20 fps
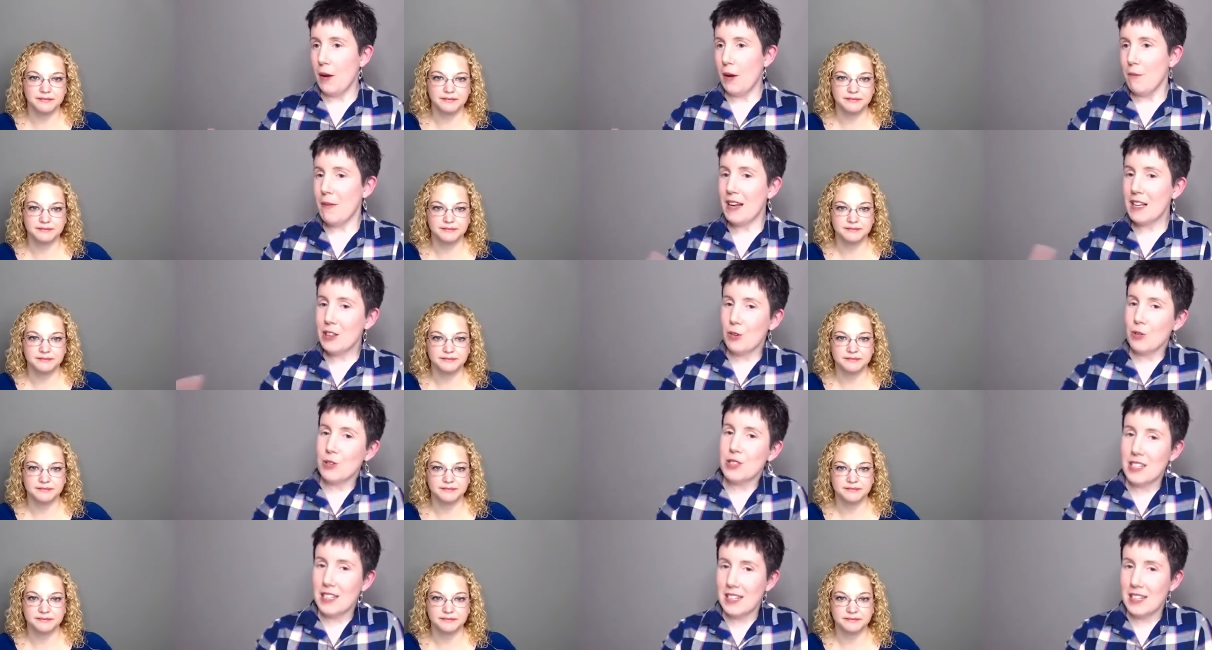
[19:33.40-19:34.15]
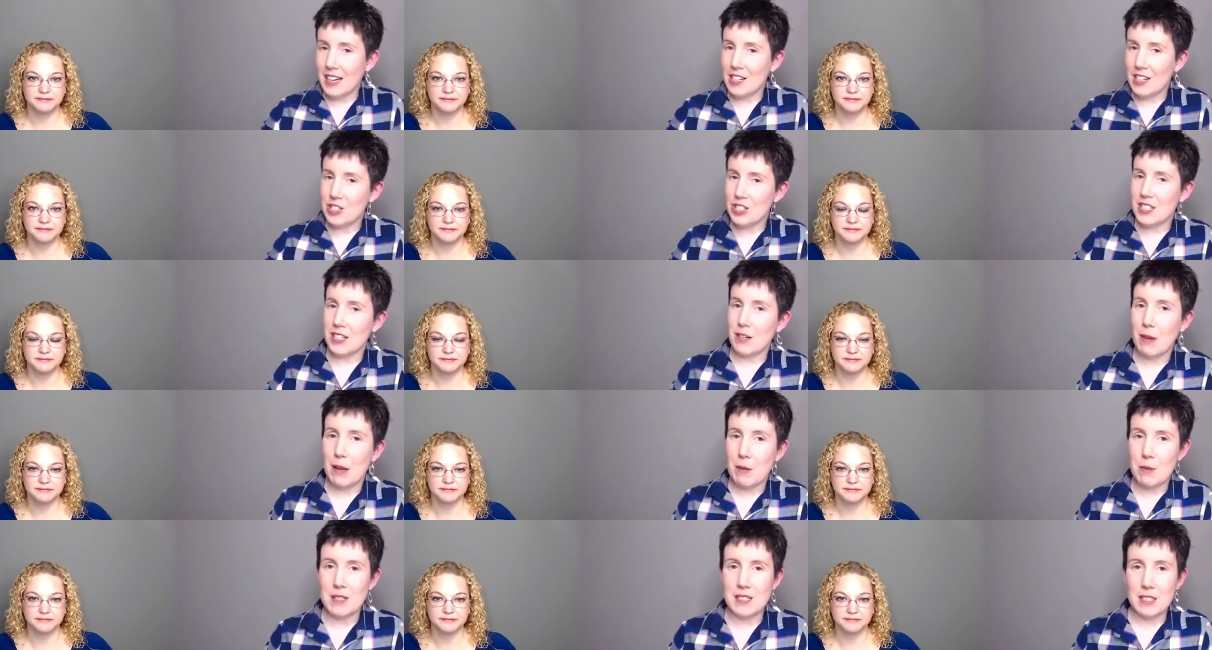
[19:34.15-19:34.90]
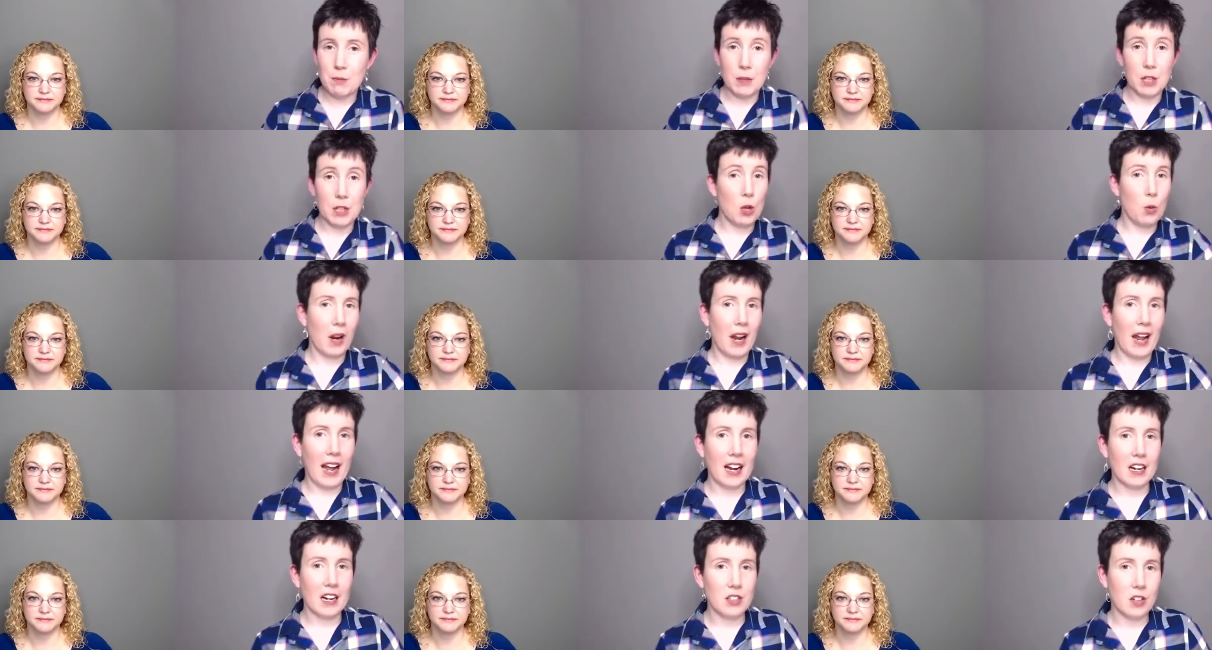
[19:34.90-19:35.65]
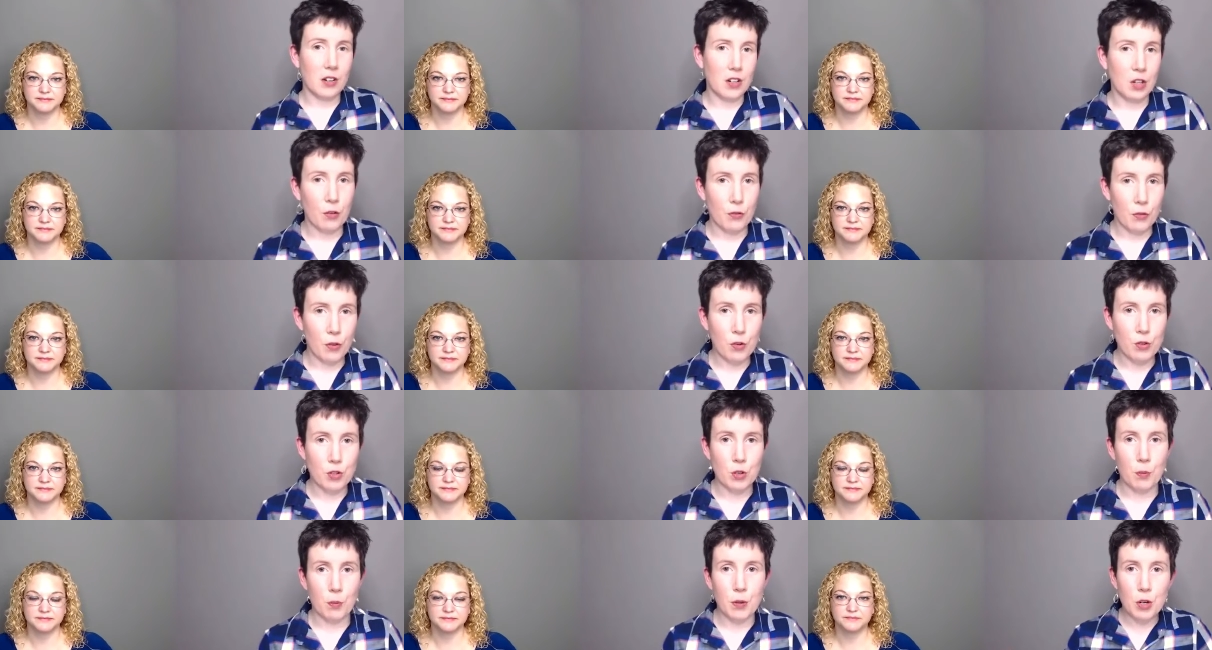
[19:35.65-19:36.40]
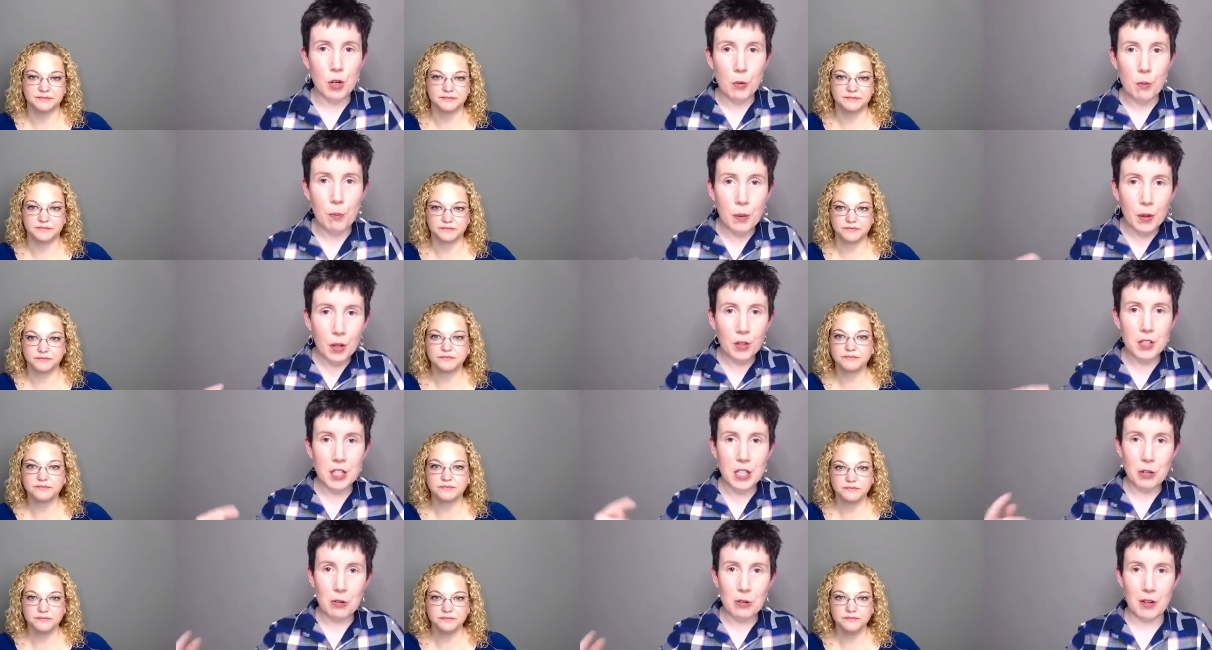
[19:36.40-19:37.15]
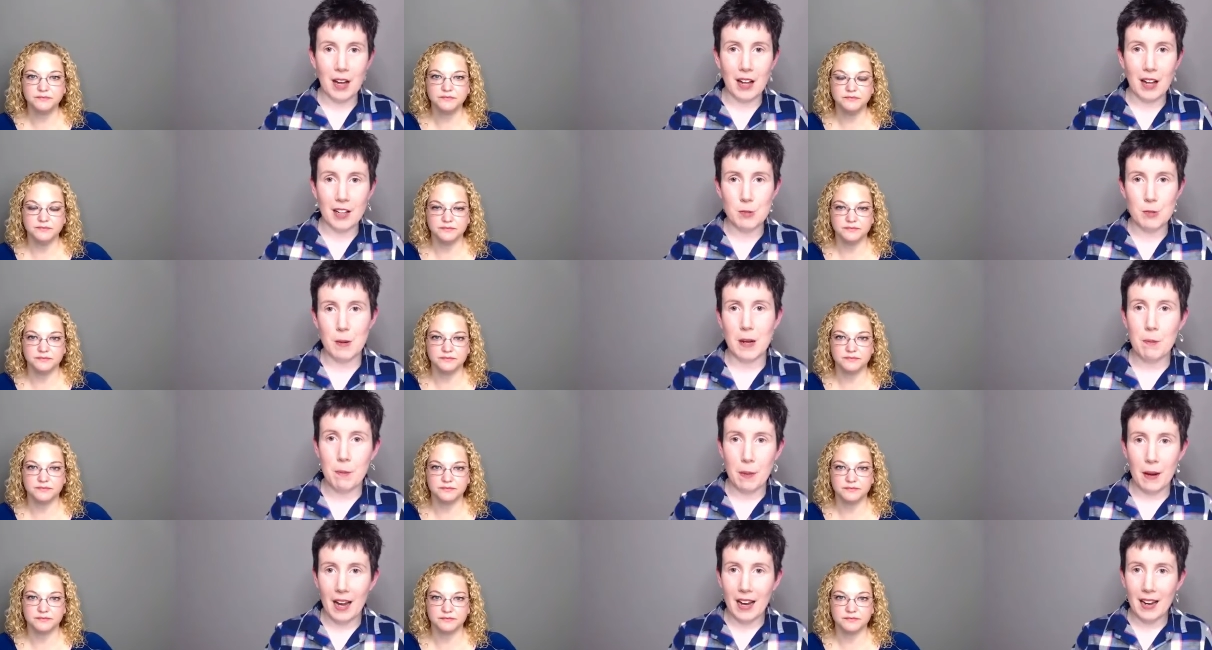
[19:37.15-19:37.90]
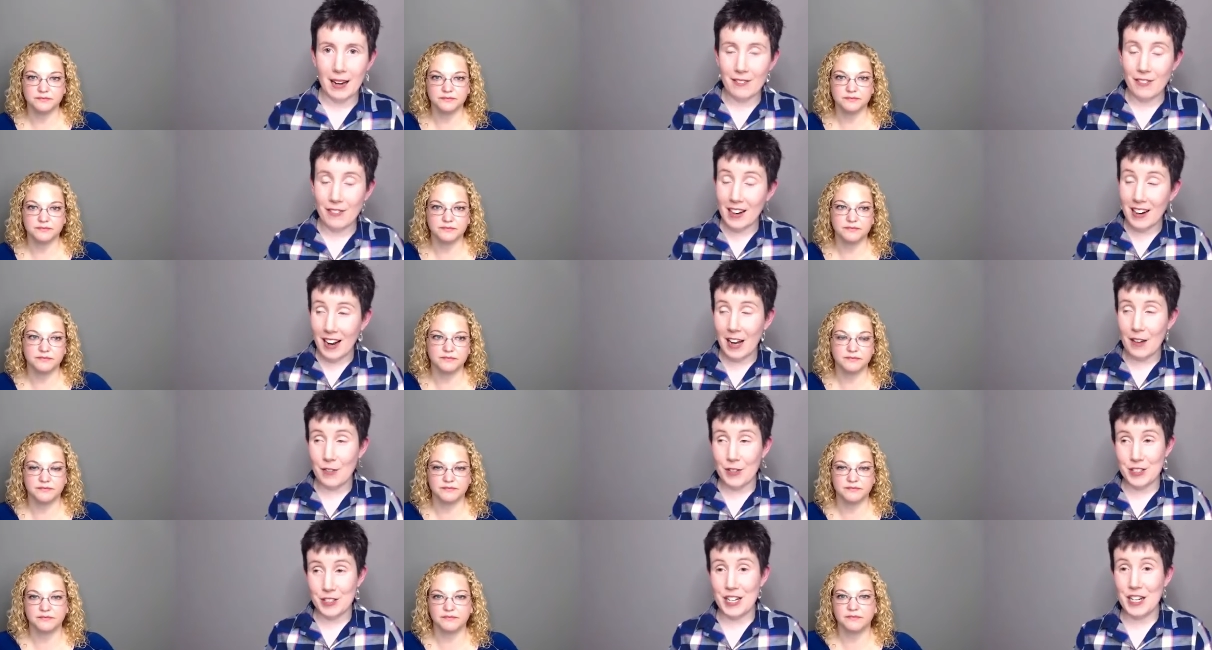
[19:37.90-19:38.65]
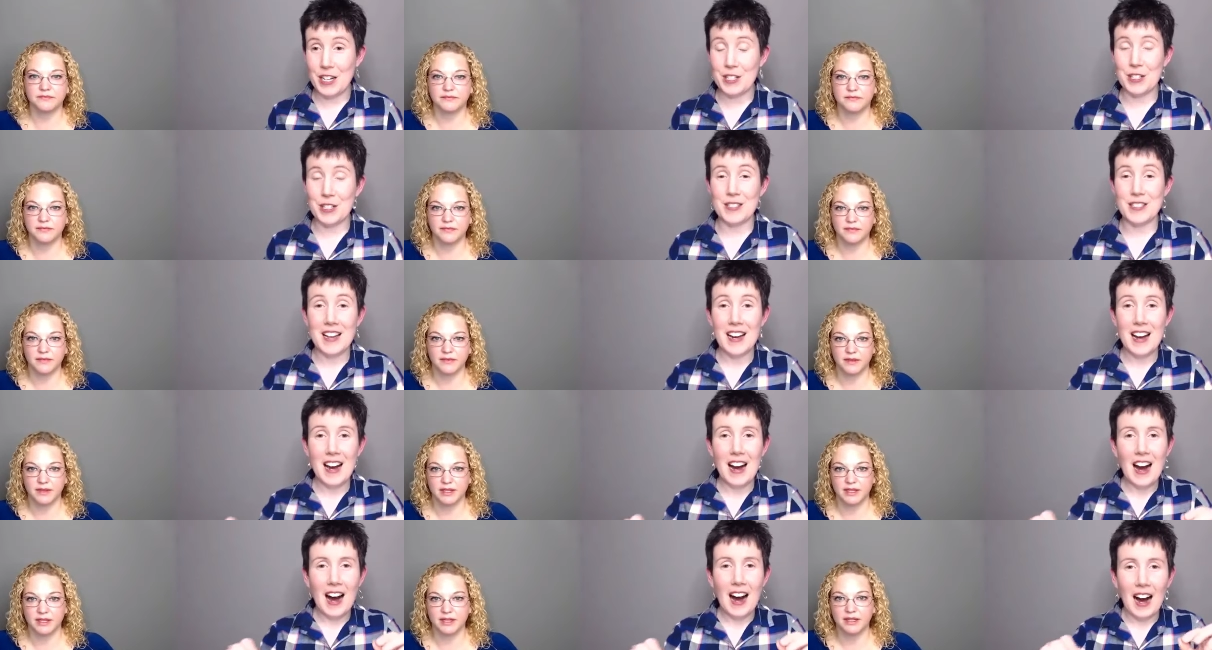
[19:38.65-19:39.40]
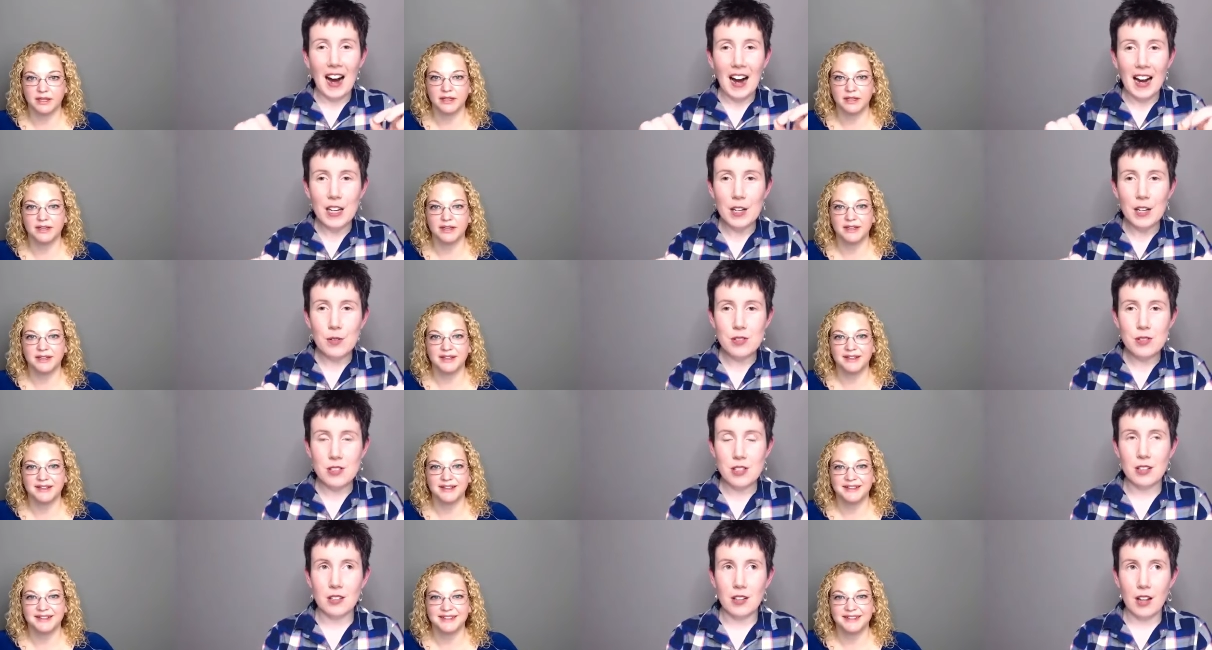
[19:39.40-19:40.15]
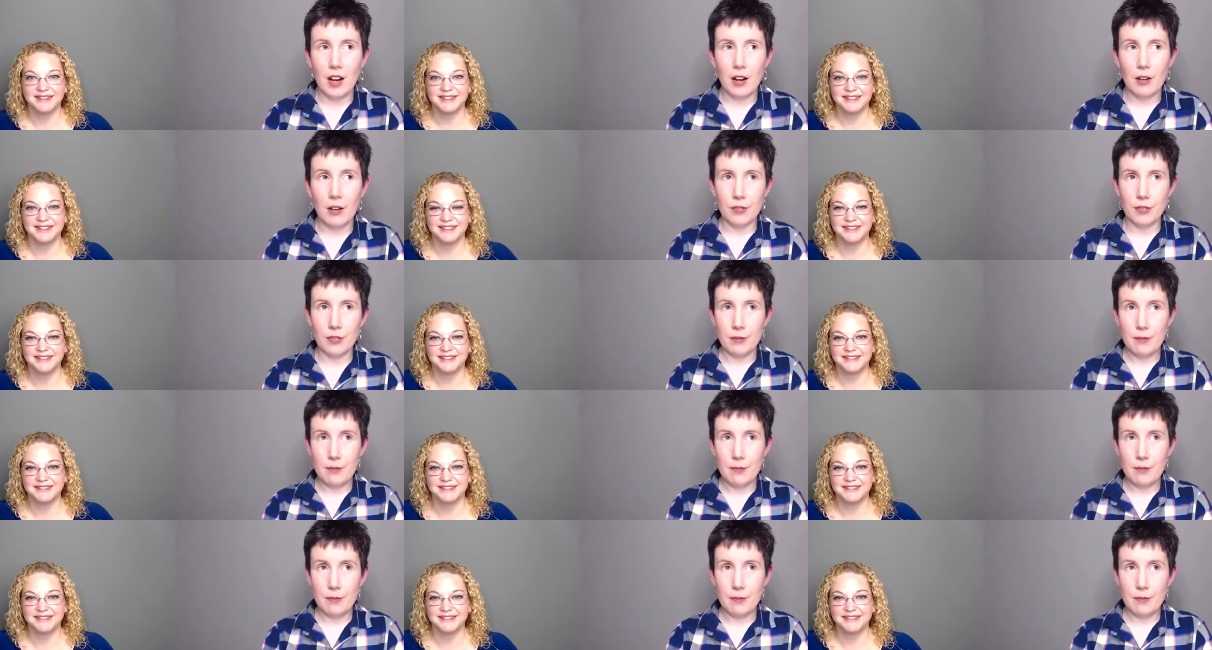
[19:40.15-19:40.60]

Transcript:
Speaker 1: make those connections and it might be something you want to act on in the future but you're building your knowledge bank by having conversations i used to love